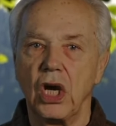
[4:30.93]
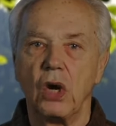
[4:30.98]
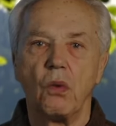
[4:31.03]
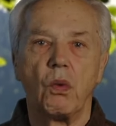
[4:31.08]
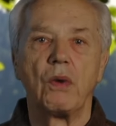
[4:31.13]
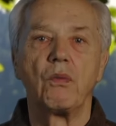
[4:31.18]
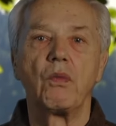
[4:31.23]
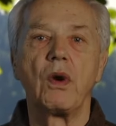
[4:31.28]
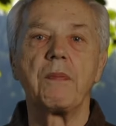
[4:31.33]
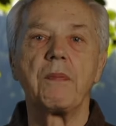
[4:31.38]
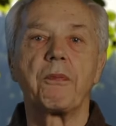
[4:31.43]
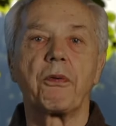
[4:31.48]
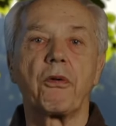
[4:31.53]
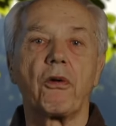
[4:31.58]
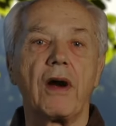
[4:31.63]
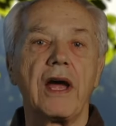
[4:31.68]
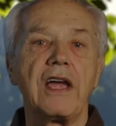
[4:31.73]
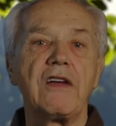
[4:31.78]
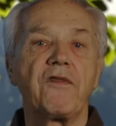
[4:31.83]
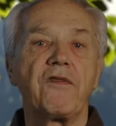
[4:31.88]
When we
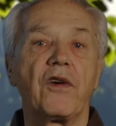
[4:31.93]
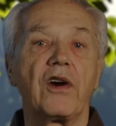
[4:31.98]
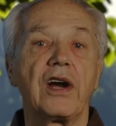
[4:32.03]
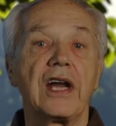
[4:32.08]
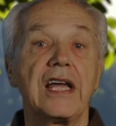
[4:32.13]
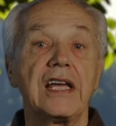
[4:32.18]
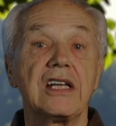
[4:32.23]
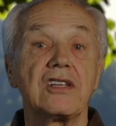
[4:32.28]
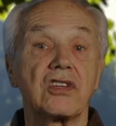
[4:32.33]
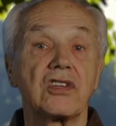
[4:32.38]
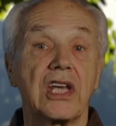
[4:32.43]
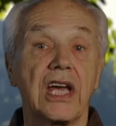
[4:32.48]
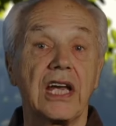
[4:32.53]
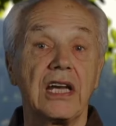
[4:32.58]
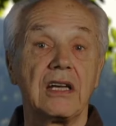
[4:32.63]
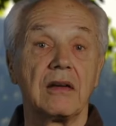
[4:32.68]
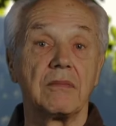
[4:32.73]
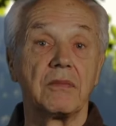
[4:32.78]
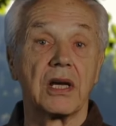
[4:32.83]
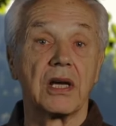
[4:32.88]
pray for His
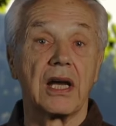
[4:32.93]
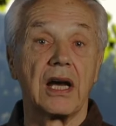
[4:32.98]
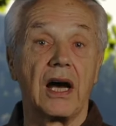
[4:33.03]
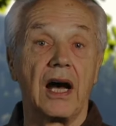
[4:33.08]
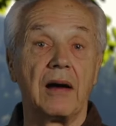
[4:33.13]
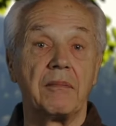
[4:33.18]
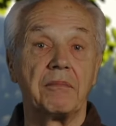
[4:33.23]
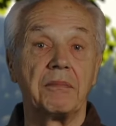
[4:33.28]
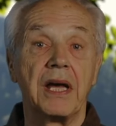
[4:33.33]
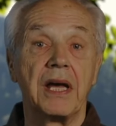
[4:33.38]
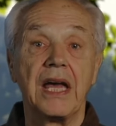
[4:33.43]
kingdom to come,